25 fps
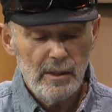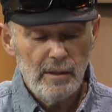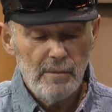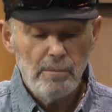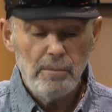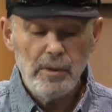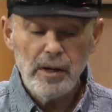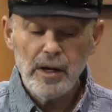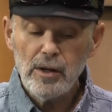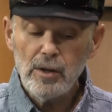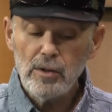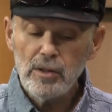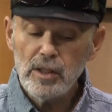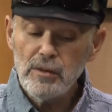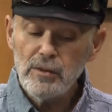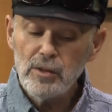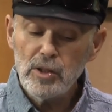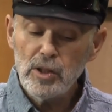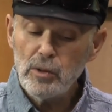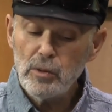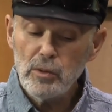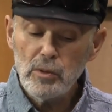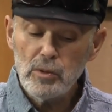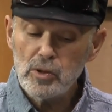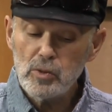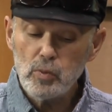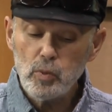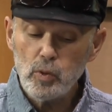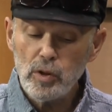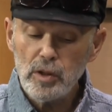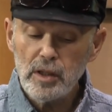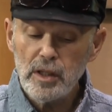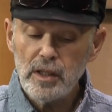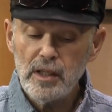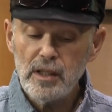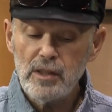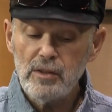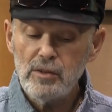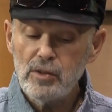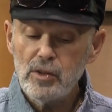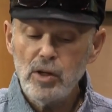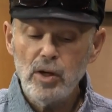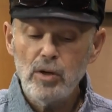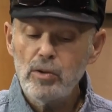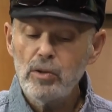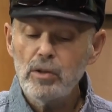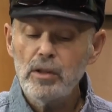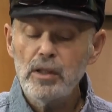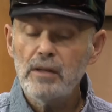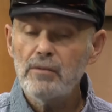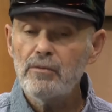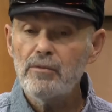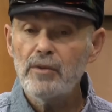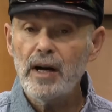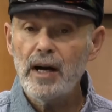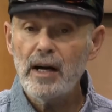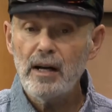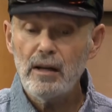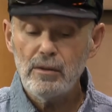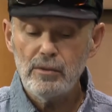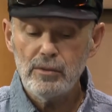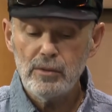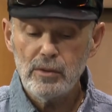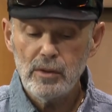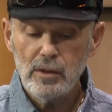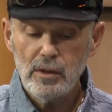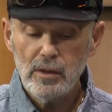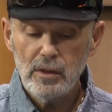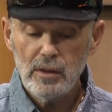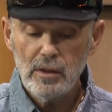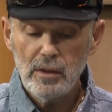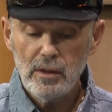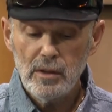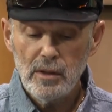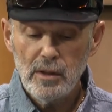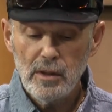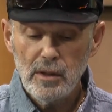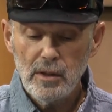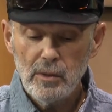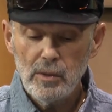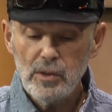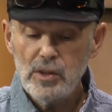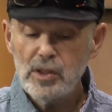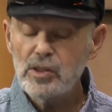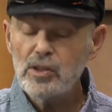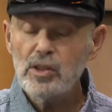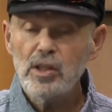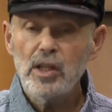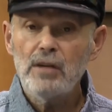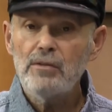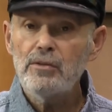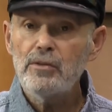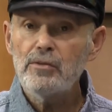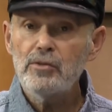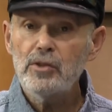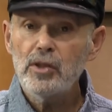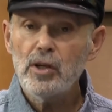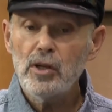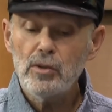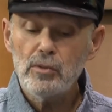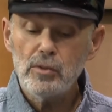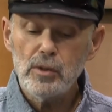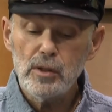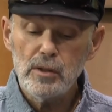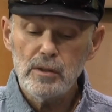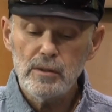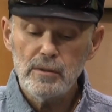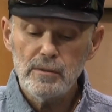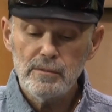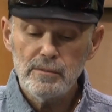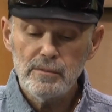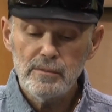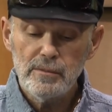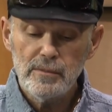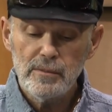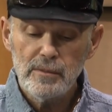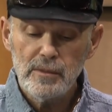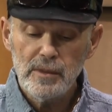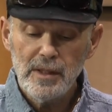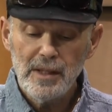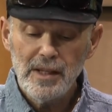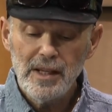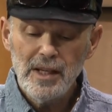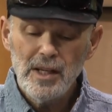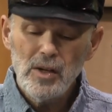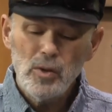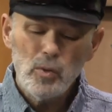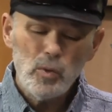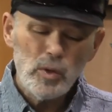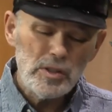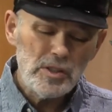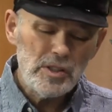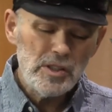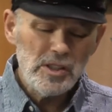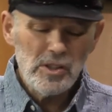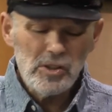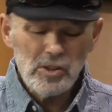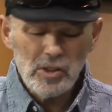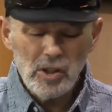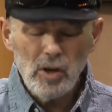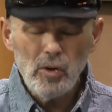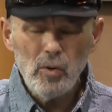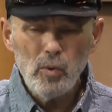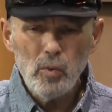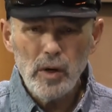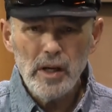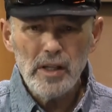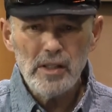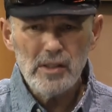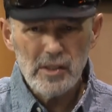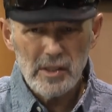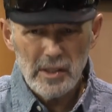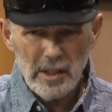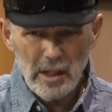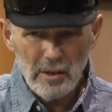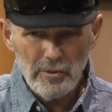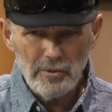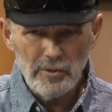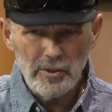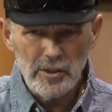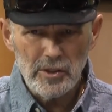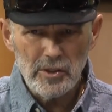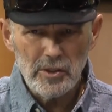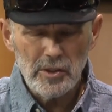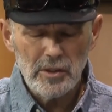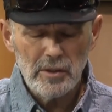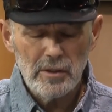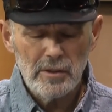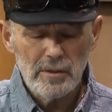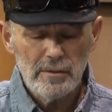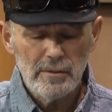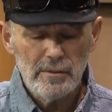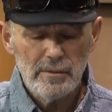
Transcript: Beryl, even though he was working and totally involved with his love of Torah, was in his own way selfish.